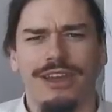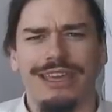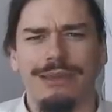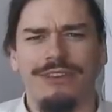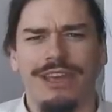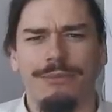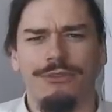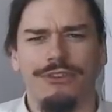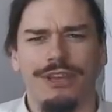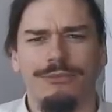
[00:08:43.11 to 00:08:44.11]
I came to
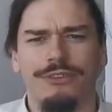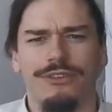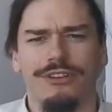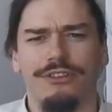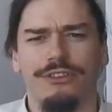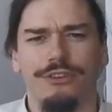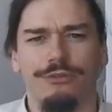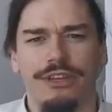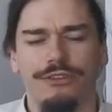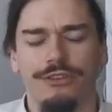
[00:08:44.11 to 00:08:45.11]
Amsterdam to learn to
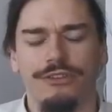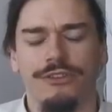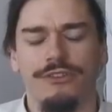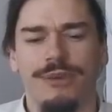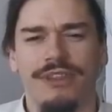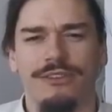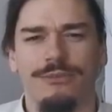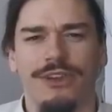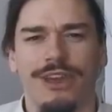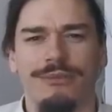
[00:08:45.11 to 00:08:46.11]
do research and spend
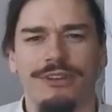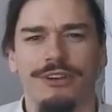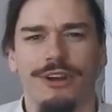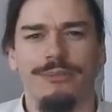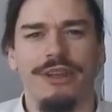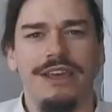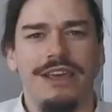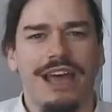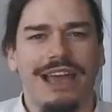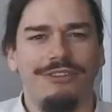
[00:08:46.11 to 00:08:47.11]
some time in Europe.
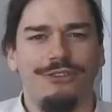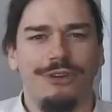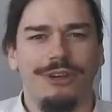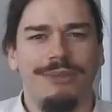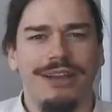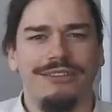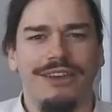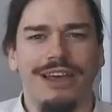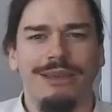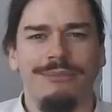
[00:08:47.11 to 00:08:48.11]
I've enjoyed my
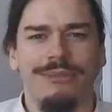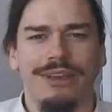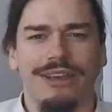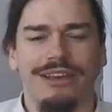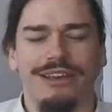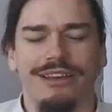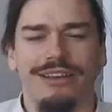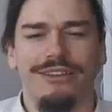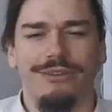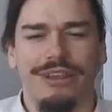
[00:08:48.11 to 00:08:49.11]
time uh,
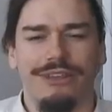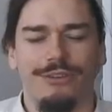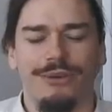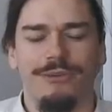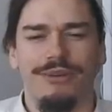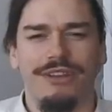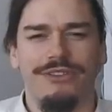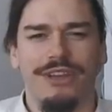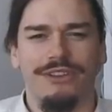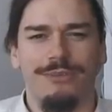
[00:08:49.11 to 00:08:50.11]
doing the
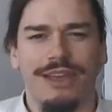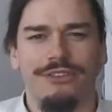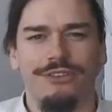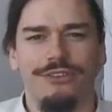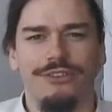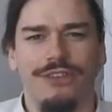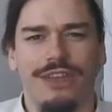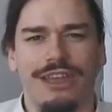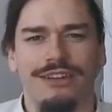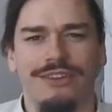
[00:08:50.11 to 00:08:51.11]
PDCS
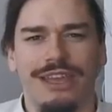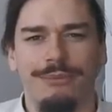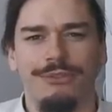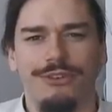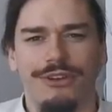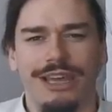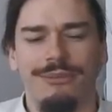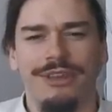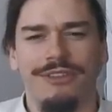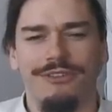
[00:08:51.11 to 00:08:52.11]
Masters and
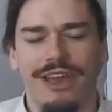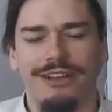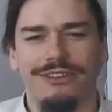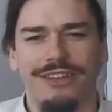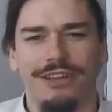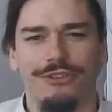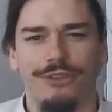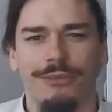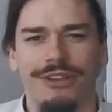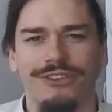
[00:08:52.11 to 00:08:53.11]
Amsterdam and the faculty here
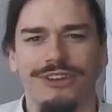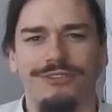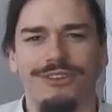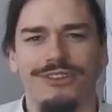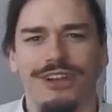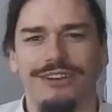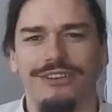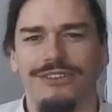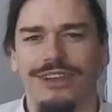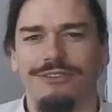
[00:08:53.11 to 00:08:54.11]
so much that I've
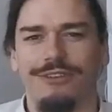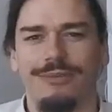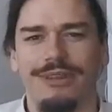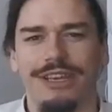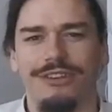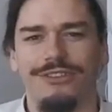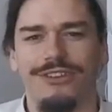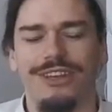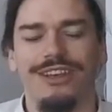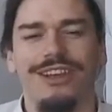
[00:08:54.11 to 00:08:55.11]
decided to stay for a
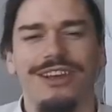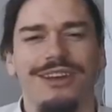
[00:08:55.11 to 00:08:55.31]
PhD.